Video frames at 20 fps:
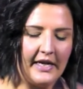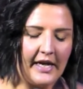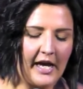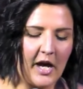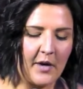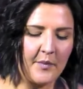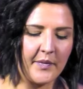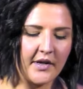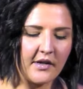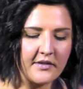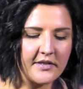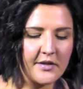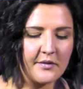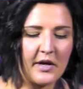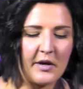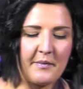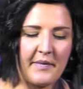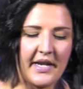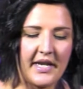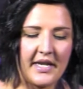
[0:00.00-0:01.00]
but also
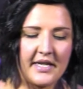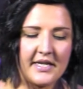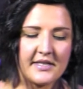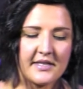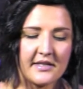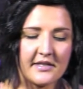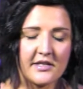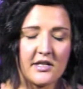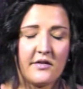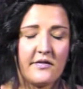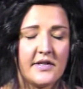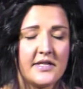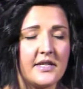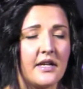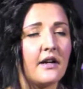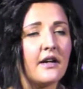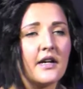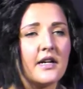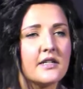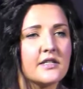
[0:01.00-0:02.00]
amenities and service
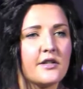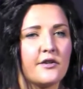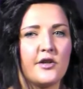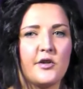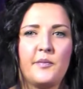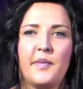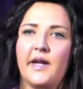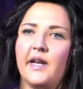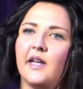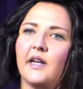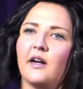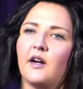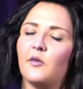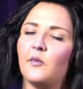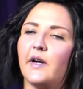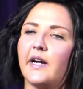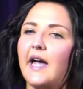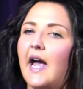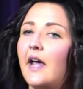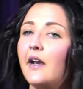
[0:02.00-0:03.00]
area. So depending on
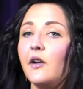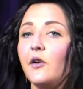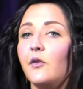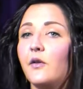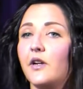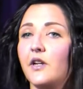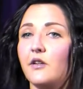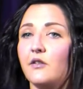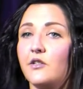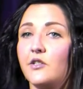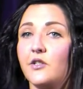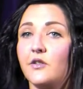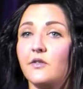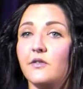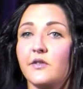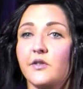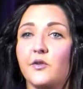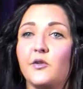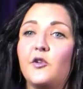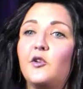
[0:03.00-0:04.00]
what category you
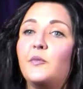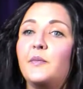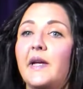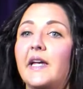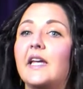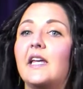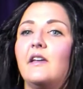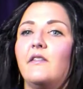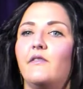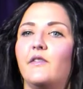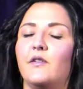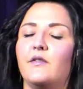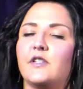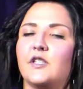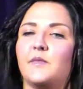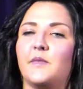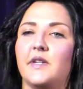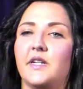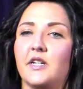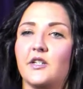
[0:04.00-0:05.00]
choose, Google may give you
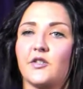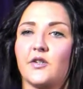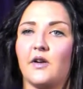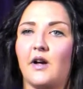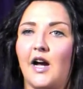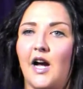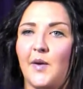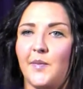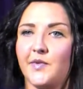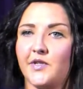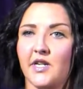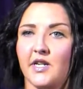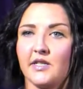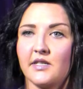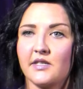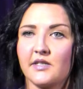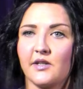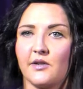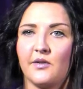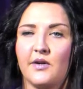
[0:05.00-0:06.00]
some additional
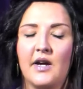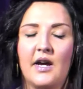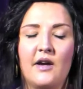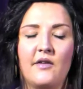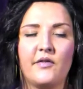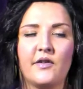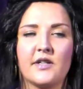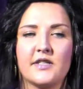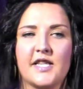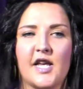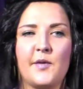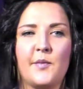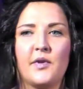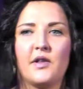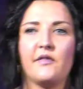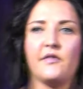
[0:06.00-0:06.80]
options. So for example,